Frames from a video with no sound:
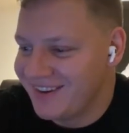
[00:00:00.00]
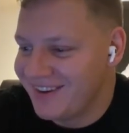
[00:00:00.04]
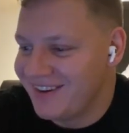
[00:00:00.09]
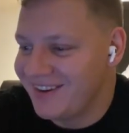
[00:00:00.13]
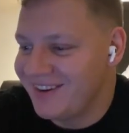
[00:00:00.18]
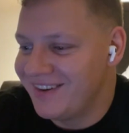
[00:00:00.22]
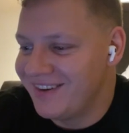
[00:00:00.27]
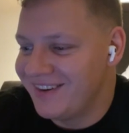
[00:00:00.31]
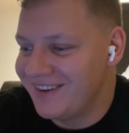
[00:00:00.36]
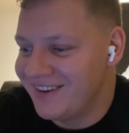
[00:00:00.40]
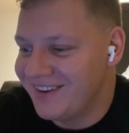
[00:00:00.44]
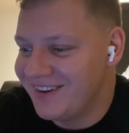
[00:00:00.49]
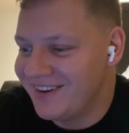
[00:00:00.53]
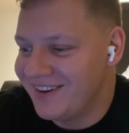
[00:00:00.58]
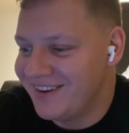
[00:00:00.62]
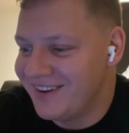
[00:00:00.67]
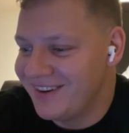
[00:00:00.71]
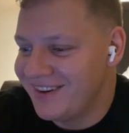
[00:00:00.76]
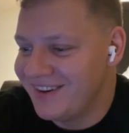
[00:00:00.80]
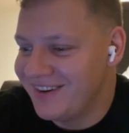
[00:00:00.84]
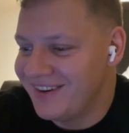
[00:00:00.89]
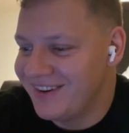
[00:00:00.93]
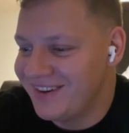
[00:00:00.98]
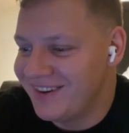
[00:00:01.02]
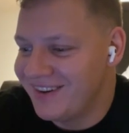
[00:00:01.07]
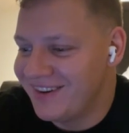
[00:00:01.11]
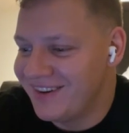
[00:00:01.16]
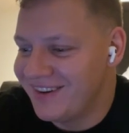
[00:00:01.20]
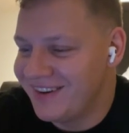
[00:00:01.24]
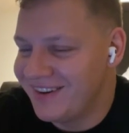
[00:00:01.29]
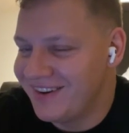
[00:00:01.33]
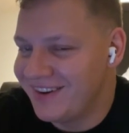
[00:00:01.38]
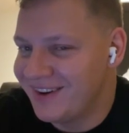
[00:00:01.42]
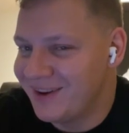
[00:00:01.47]
Uh, ah, ha ha
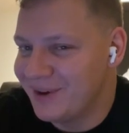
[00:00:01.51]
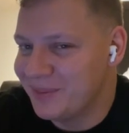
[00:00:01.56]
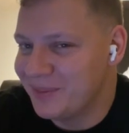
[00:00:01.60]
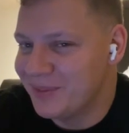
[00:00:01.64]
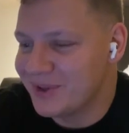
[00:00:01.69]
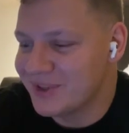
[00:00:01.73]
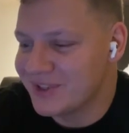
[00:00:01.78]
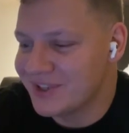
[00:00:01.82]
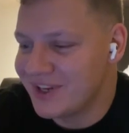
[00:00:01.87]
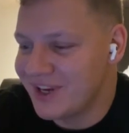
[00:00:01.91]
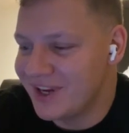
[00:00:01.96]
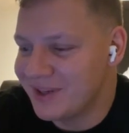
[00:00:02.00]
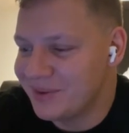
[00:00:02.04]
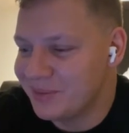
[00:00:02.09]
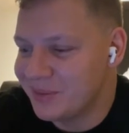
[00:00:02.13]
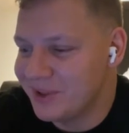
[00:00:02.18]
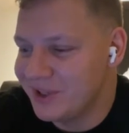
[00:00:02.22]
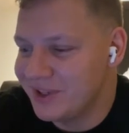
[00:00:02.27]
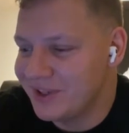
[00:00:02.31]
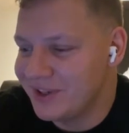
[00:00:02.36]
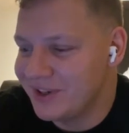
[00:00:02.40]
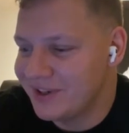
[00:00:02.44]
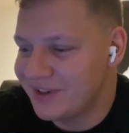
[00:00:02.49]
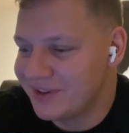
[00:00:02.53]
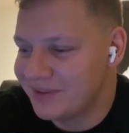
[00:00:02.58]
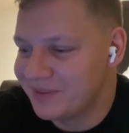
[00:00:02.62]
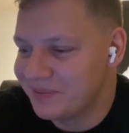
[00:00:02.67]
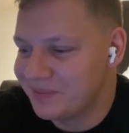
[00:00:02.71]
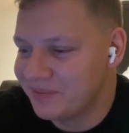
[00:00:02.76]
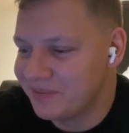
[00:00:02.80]
ha! Almost got me there.